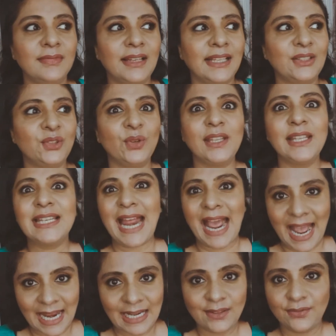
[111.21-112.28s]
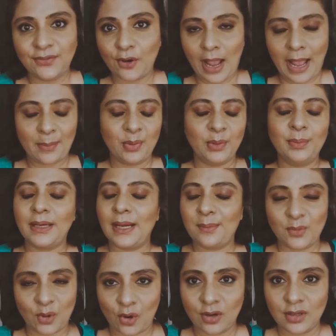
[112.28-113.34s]
like doing an ad for Apple, but
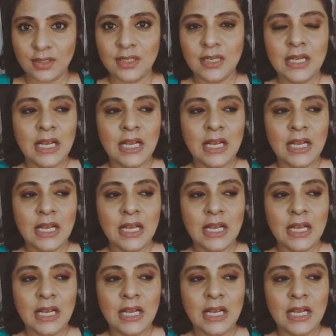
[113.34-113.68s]
I'm not.